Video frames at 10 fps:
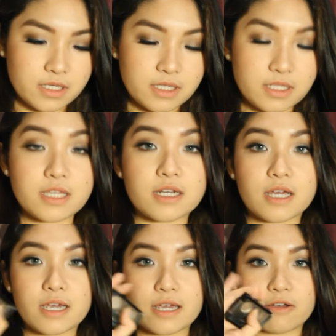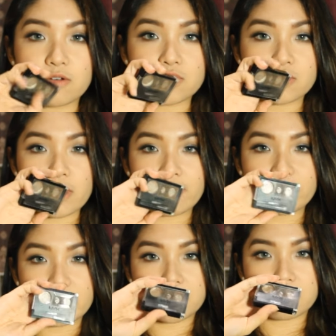and then I ha also have
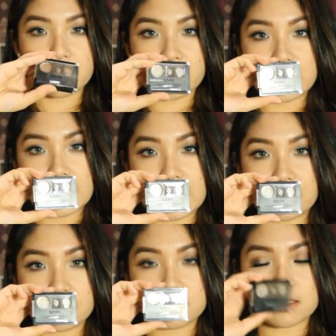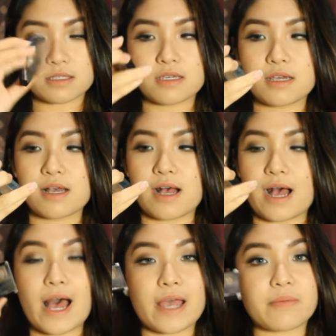like my NYX
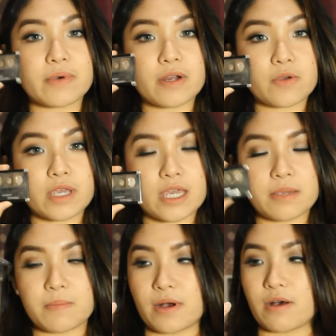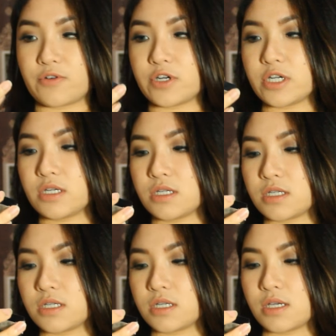eyebrow cake powder
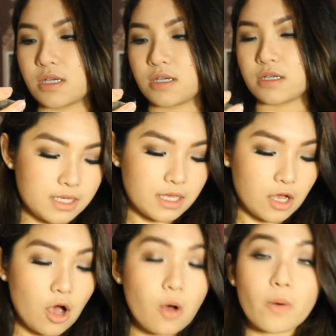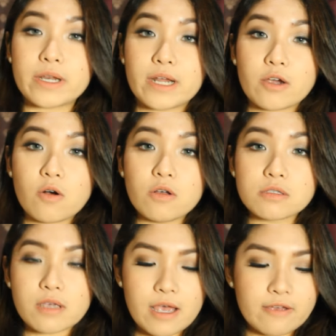oh and I
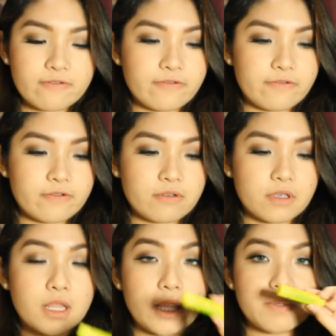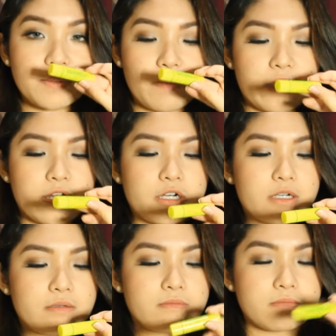also have lip smacker
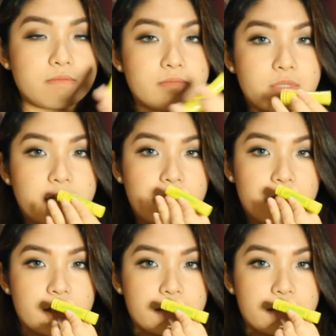in here